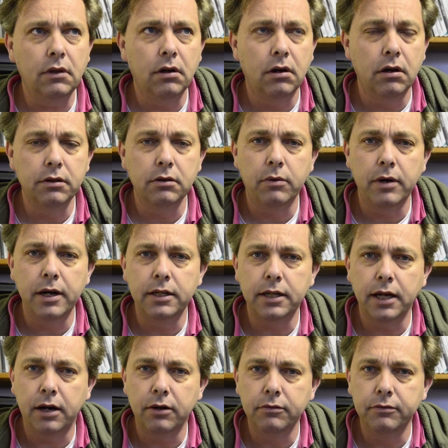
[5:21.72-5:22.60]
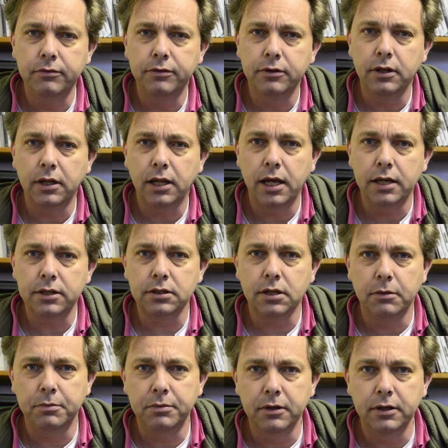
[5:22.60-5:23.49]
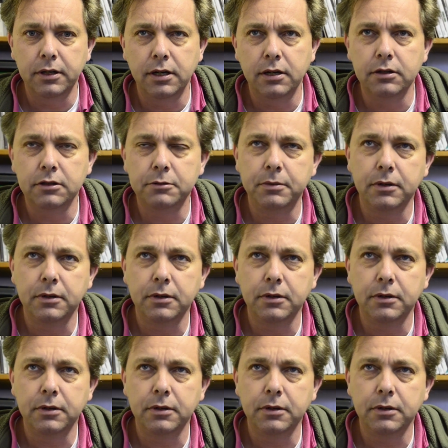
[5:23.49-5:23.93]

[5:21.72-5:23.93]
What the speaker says: on the way down for the last couple of years